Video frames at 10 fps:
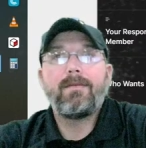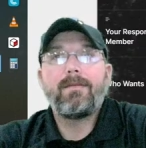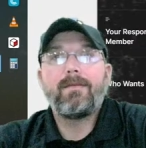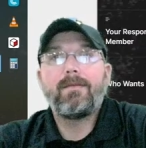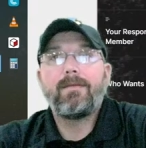
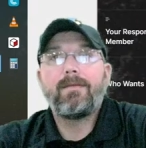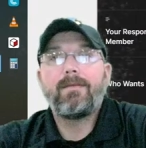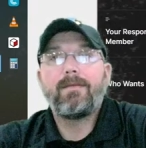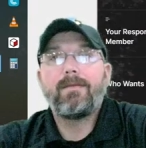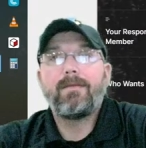
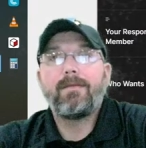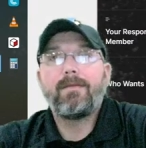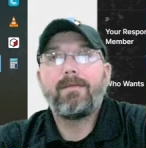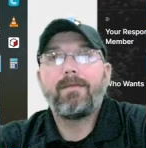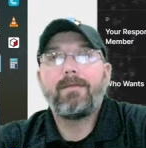
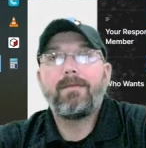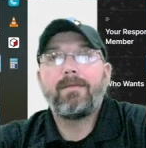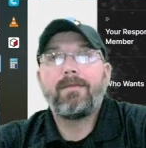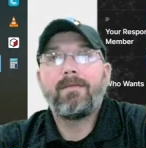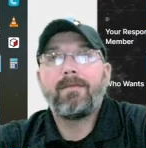
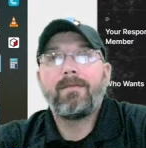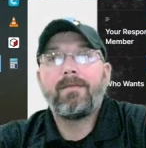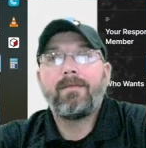[no speech]